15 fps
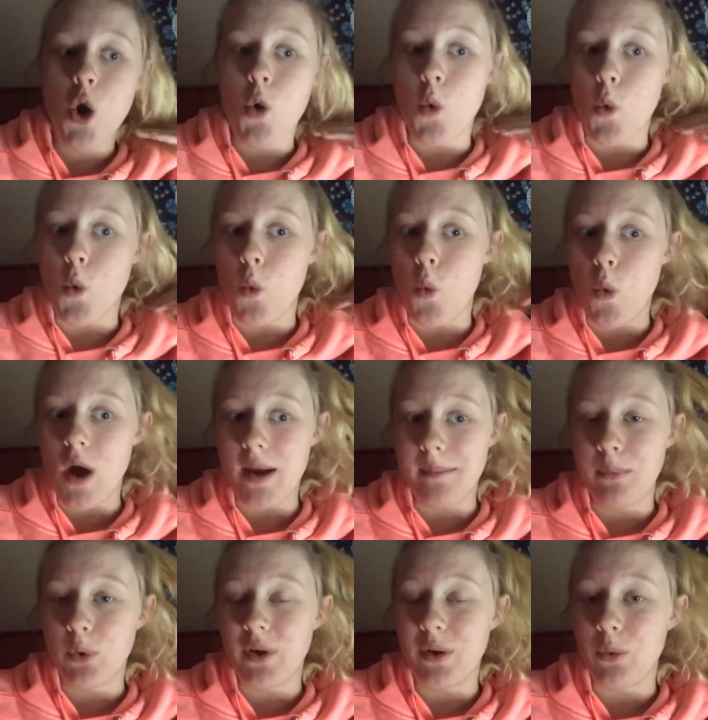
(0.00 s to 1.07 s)

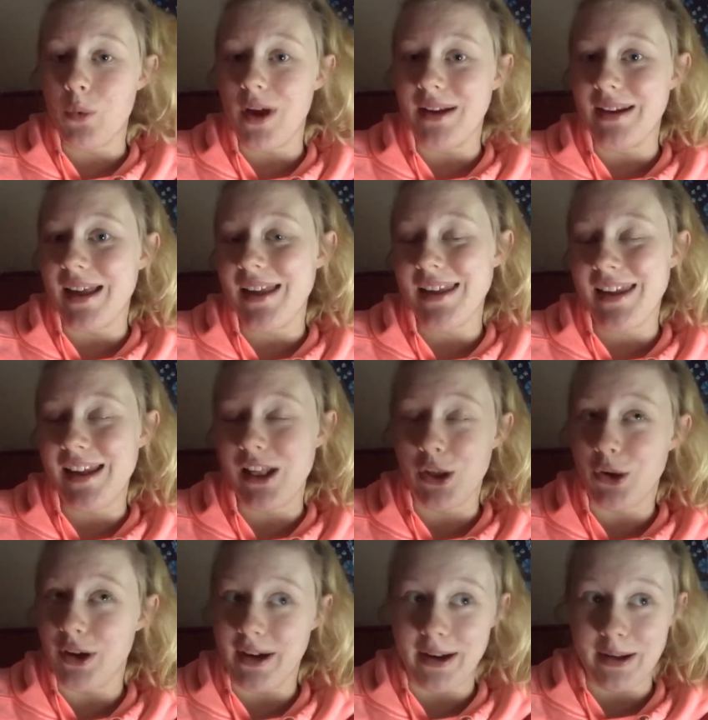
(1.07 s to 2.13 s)
1.1
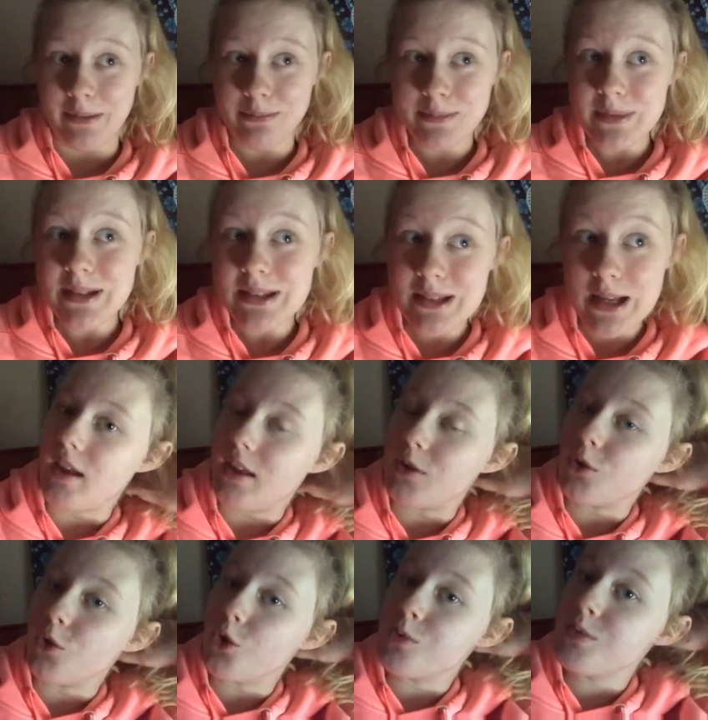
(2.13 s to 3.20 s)
kilograms
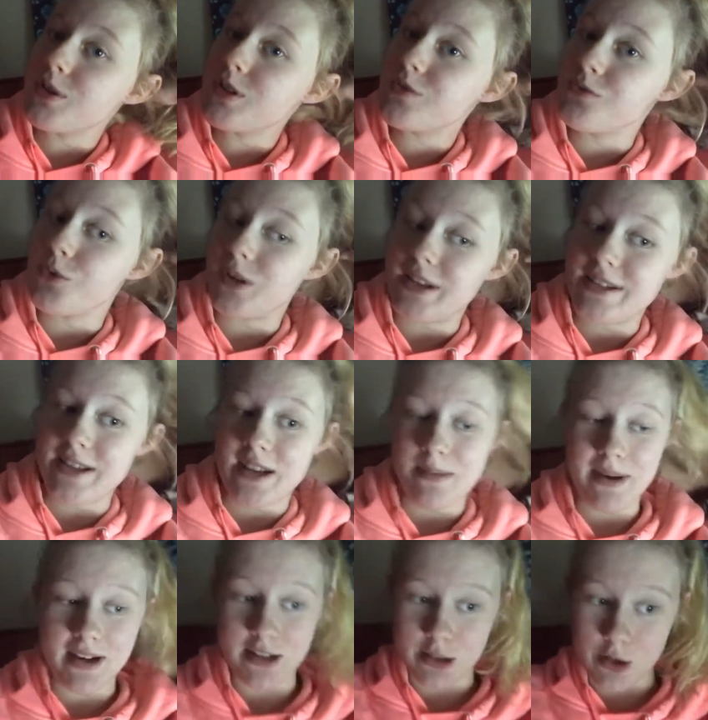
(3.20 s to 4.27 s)
and almost 40
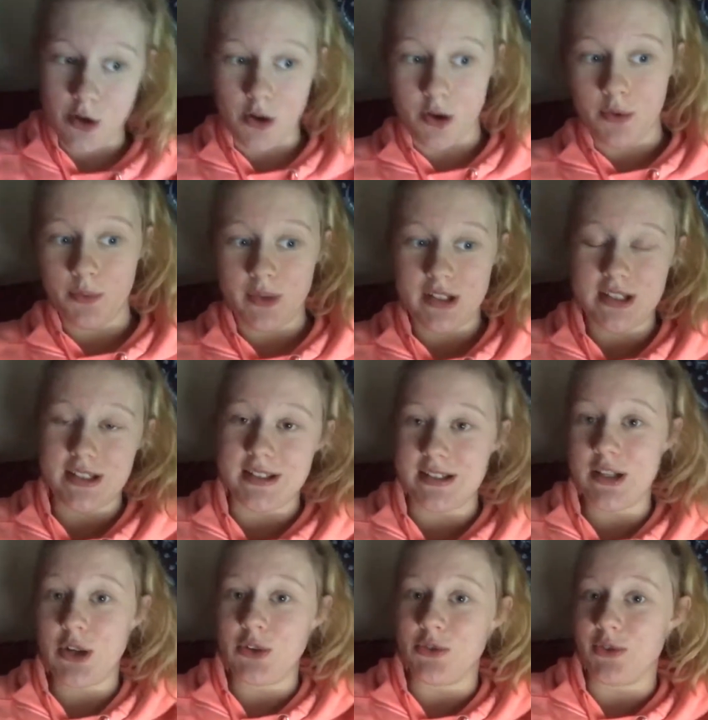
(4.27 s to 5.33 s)
centimeters long, which is
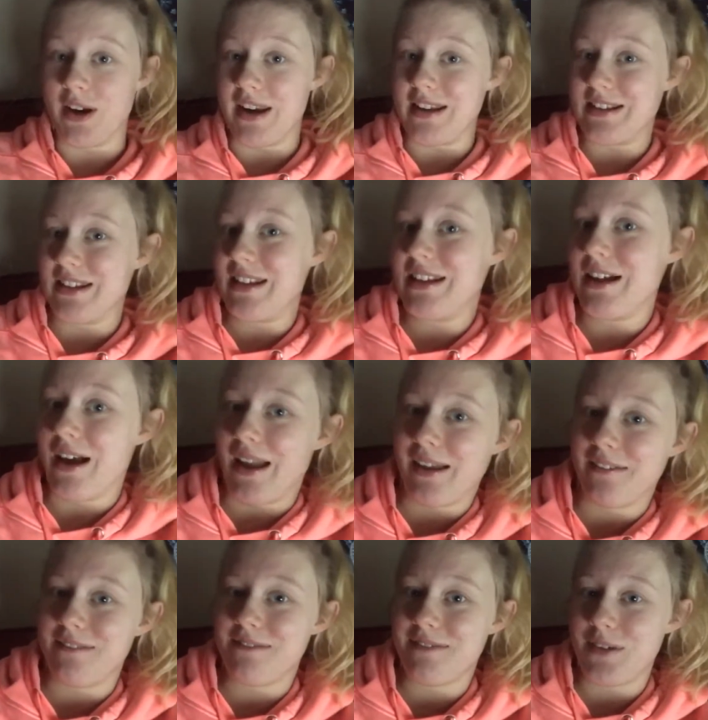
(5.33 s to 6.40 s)
crazy. I
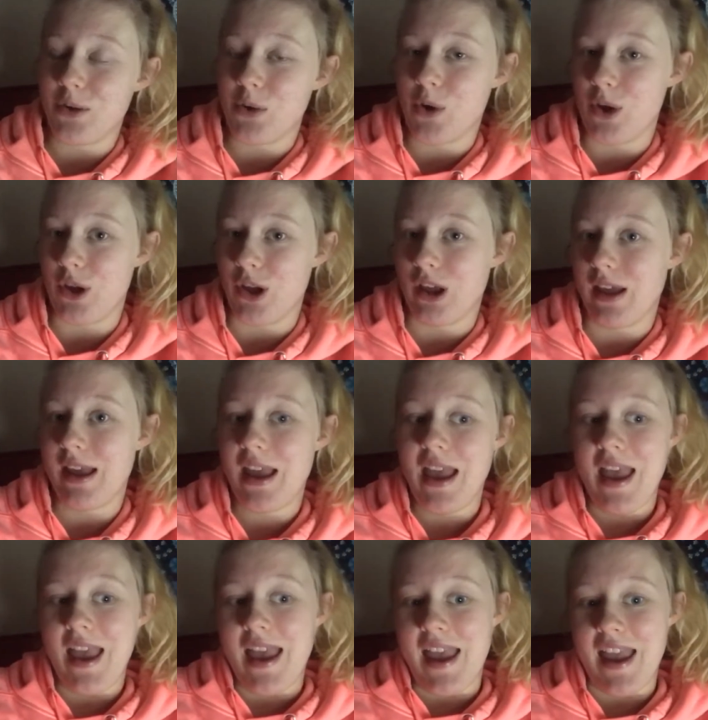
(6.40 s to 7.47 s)
can feel her
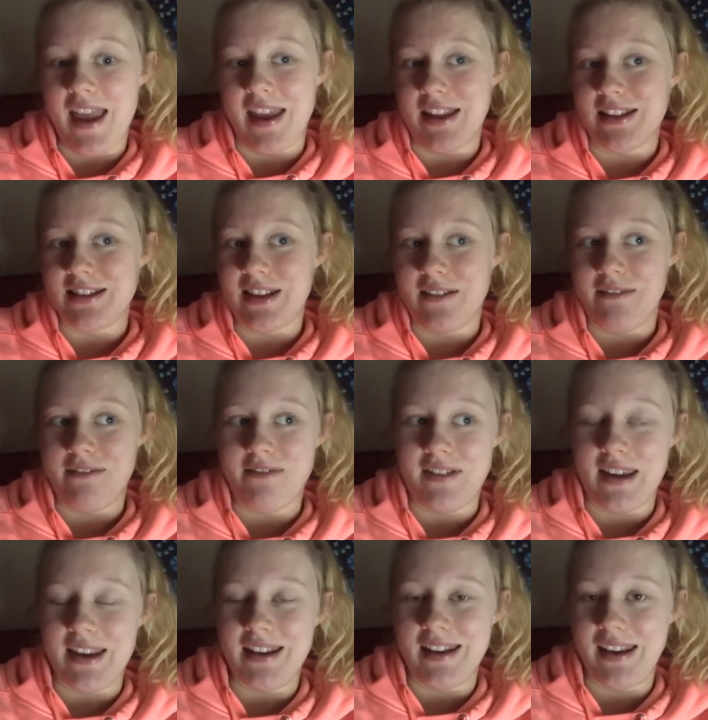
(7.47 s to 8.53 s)
hands and
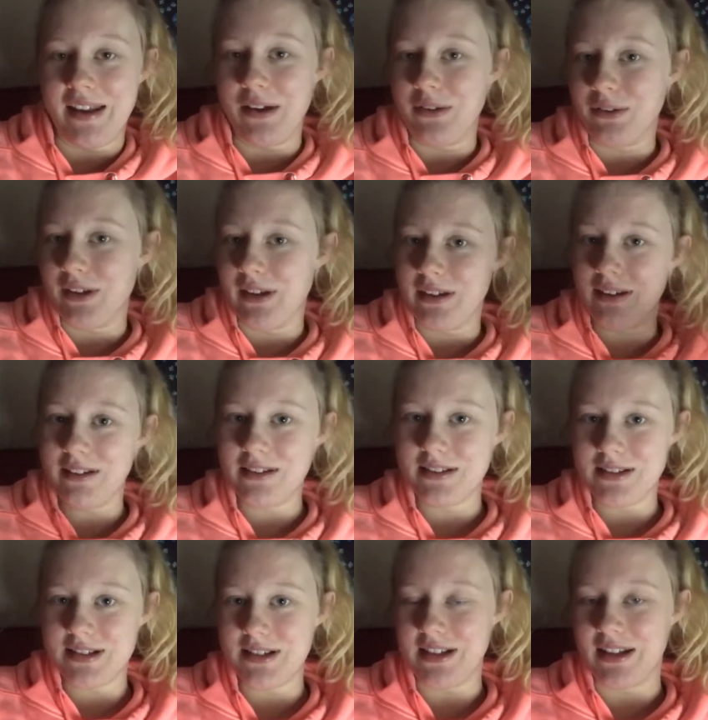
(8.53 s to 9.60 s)
feet now, like,
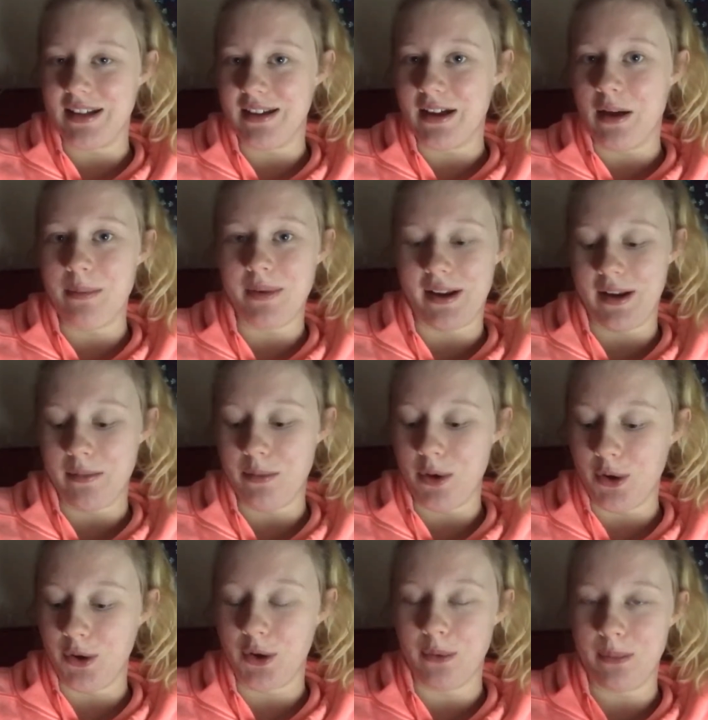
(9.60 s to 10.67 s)
sticking up. I can
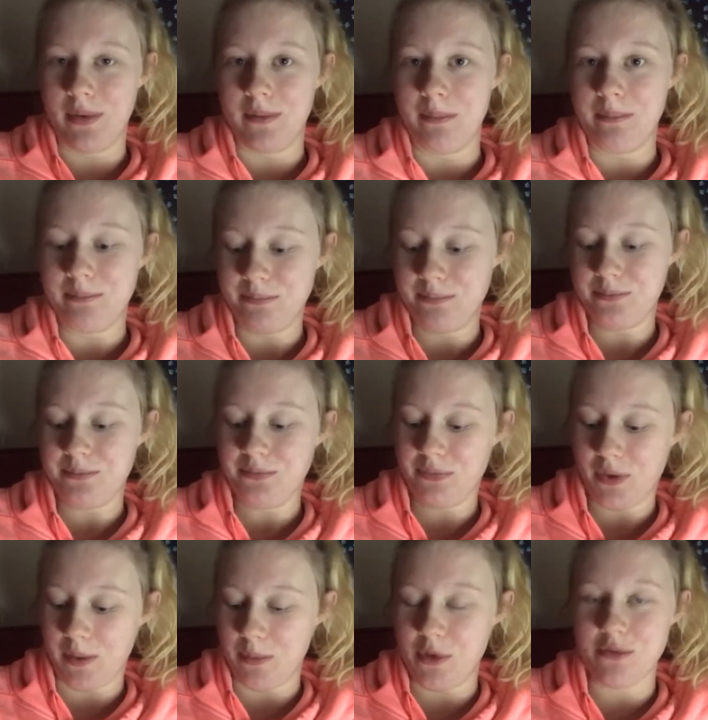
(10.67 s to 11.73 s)
poke them and
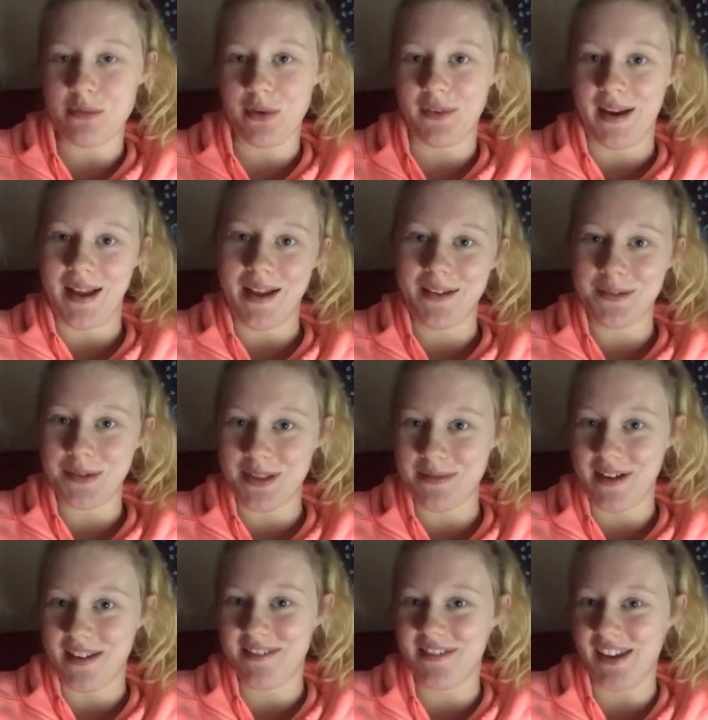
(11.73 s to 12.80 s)
move them around with
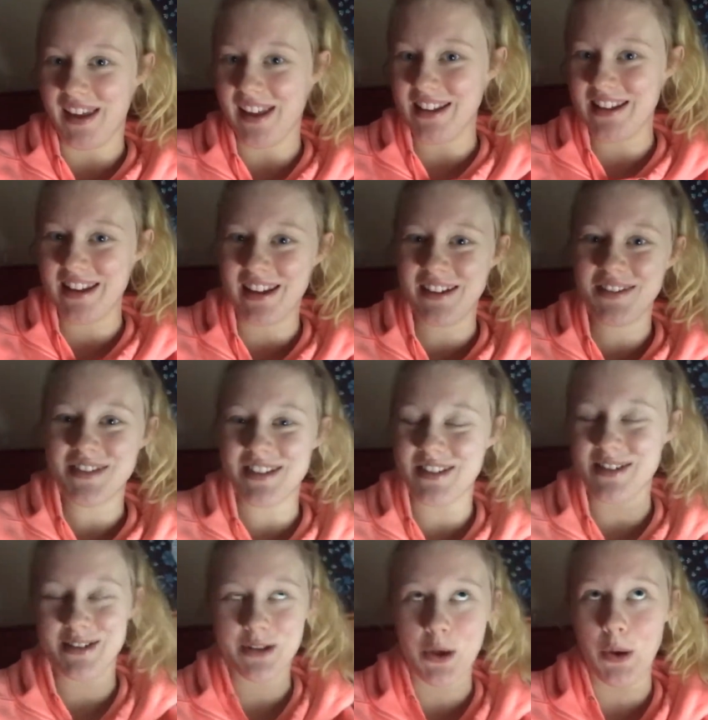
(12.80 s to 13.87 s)
my fingertips.
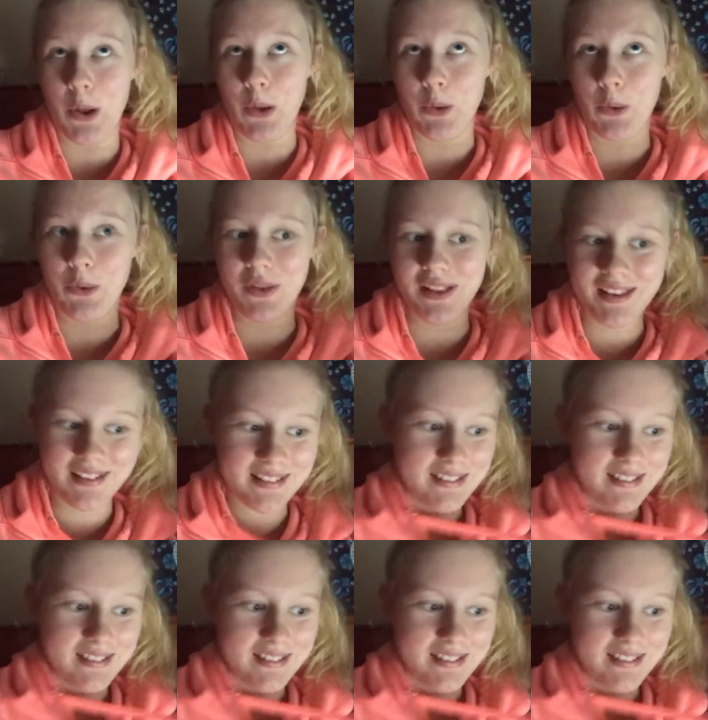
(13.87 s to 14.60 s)
It's so cool.